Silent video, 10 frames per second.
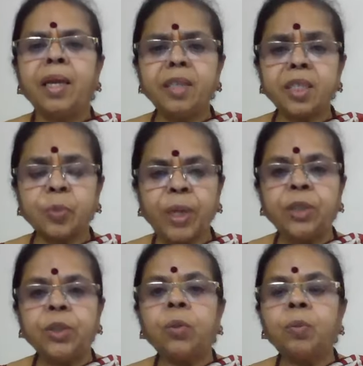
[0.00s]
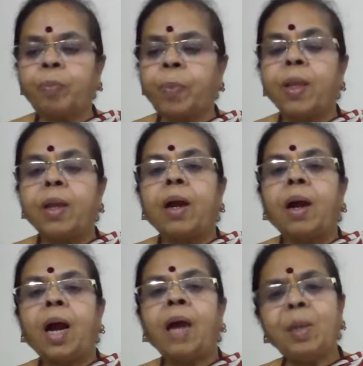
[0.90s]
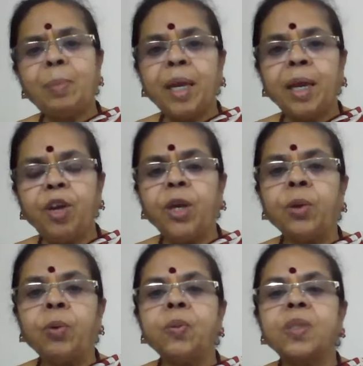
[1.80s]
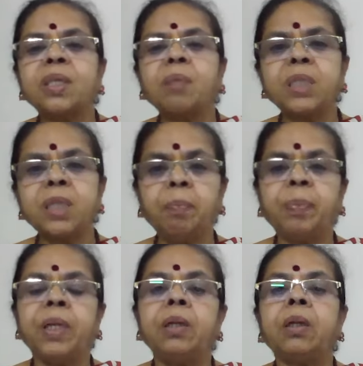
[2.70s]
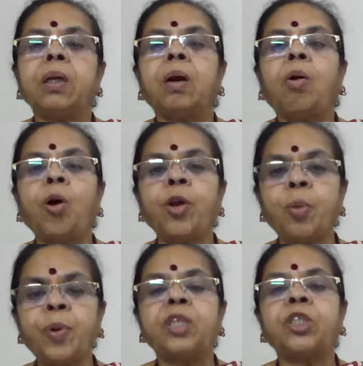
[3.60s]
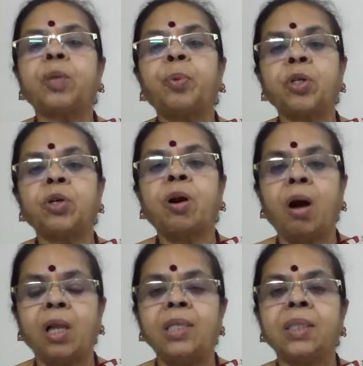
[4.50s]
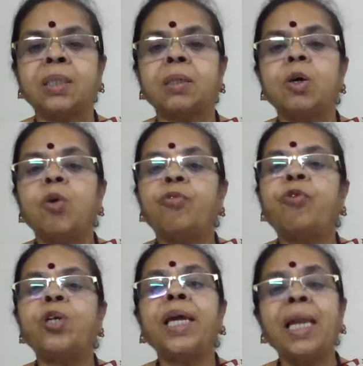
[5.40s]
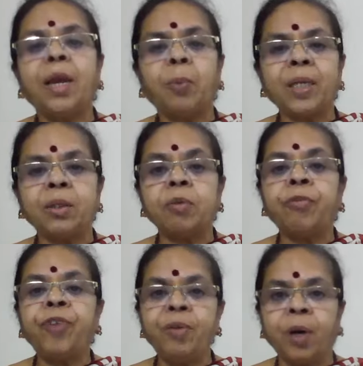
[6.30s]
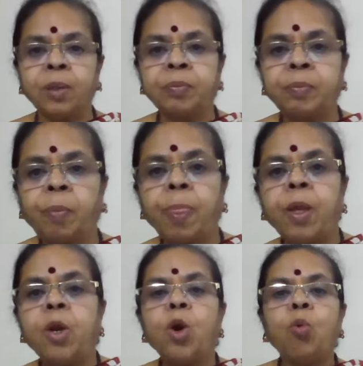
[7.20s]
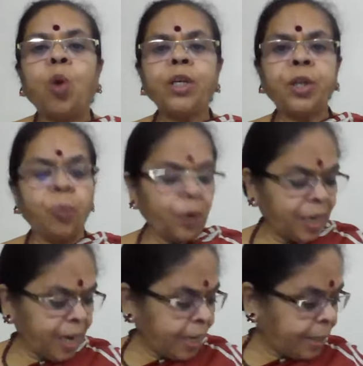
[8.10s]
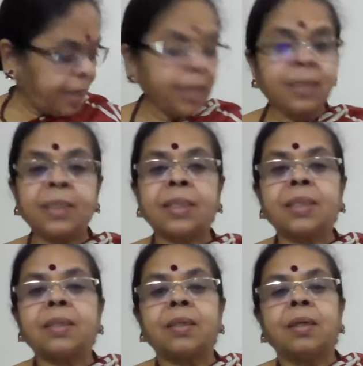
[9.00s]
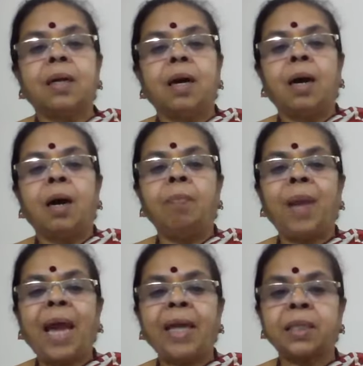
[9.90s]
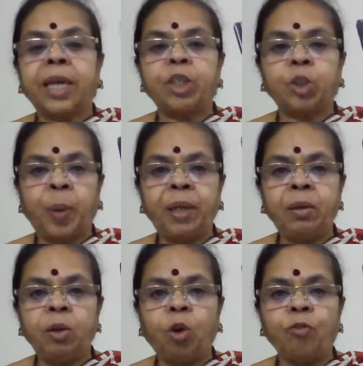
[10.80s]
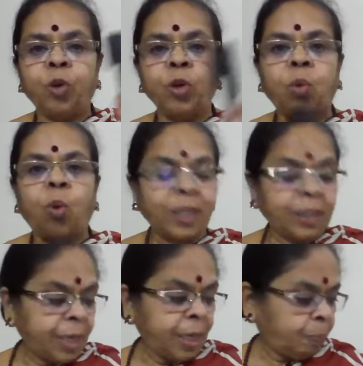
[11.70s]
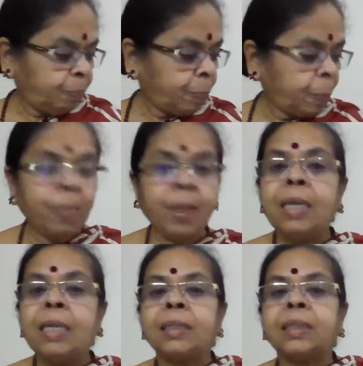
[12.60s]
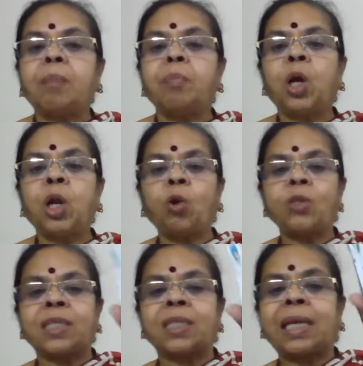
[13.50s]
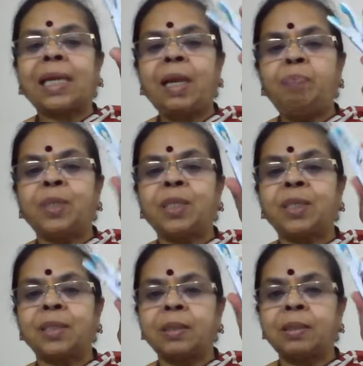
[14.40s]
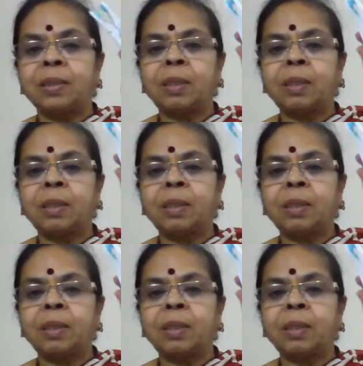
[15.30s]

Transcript: In this video, I will be giving you some simple acupressure protocols for dealing with fever. What you would need is a black sketch pen of good quality, some clothes clips,